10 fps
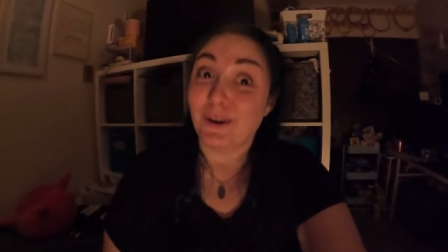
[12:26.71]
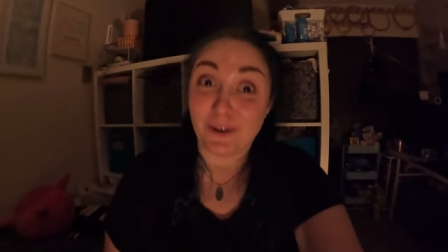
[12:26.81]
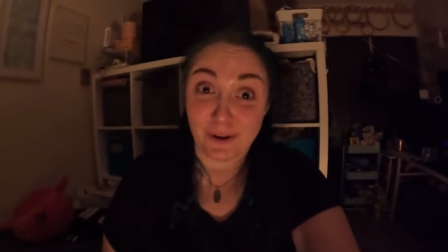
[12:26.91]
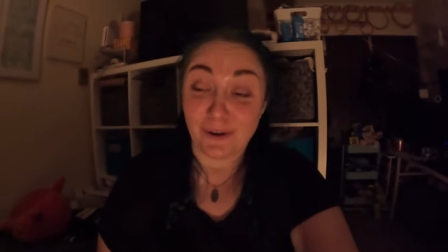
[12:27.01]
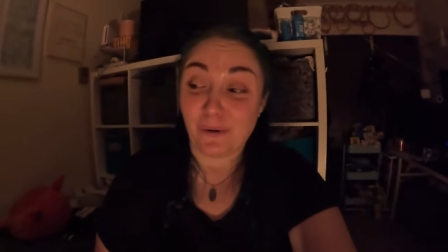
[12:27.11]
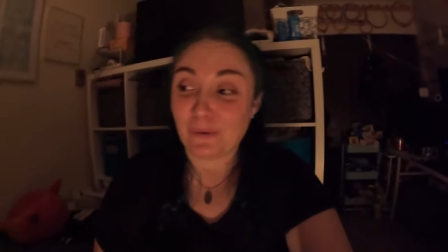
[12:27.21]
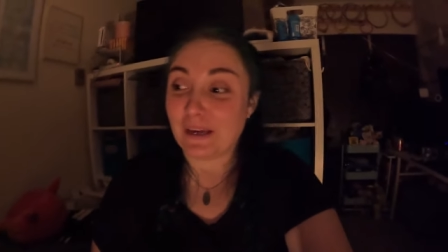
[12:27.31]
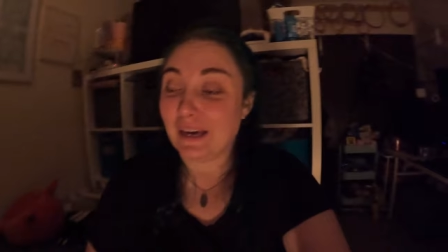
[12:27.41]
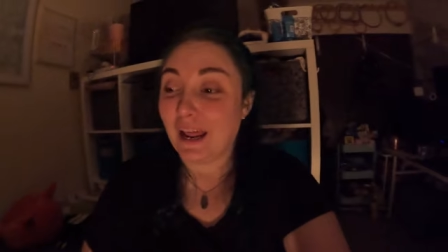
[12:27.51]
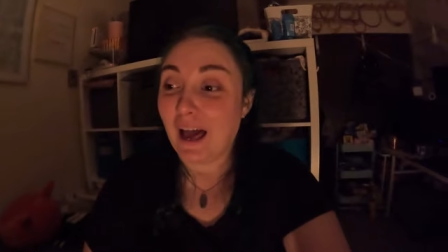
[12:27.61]
Couldn't hold
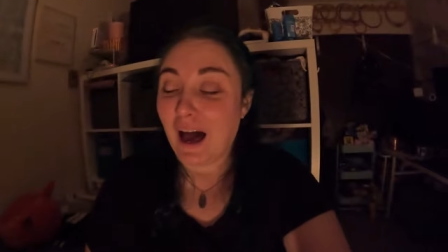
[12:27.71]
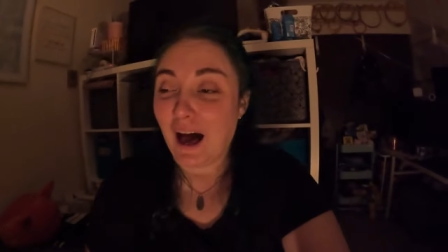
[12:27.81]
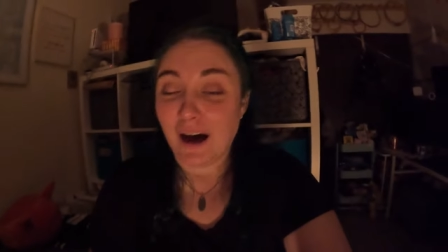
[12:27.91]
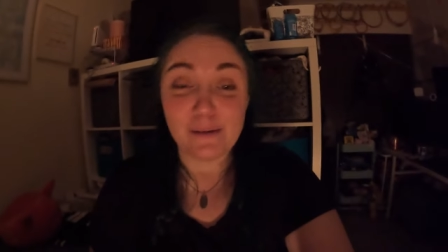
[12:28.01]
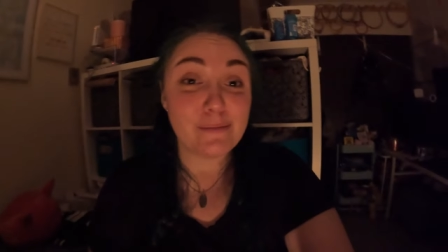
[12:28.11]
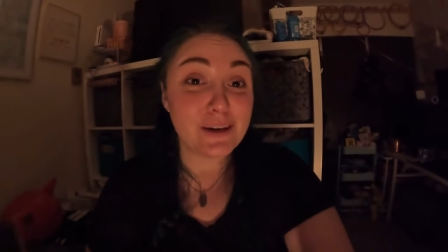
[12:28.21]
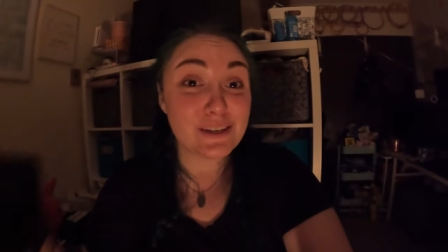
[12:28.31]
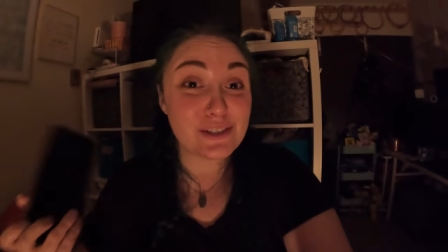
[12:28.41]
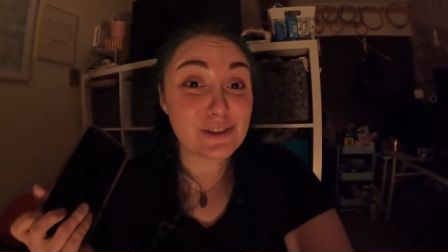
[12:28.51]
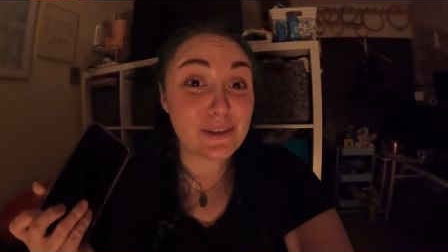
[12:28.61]
it. Um,
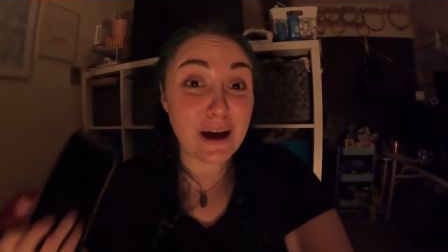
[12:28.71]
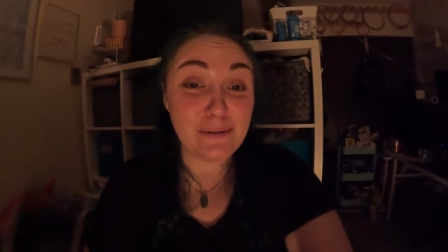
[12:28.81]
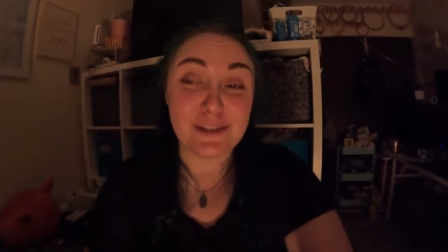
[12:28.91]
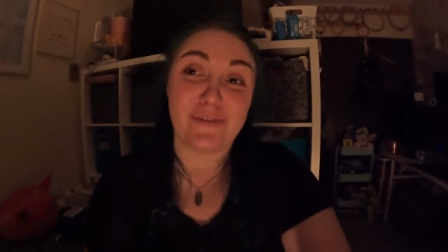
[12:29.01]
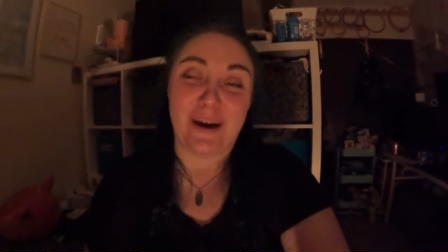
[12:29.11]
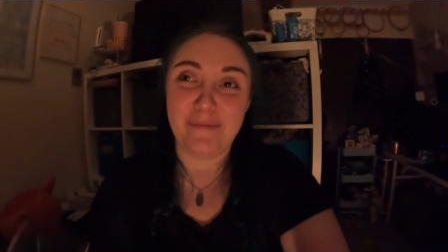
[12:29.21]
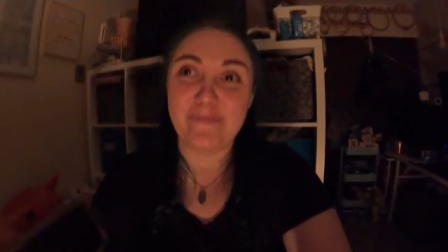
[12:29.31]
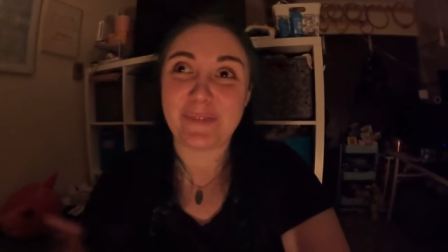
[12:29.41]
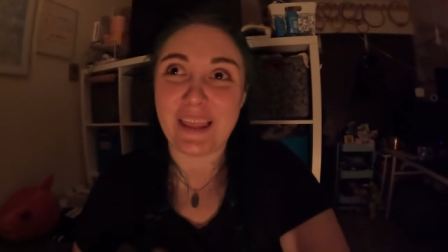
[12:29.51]
so that was fun.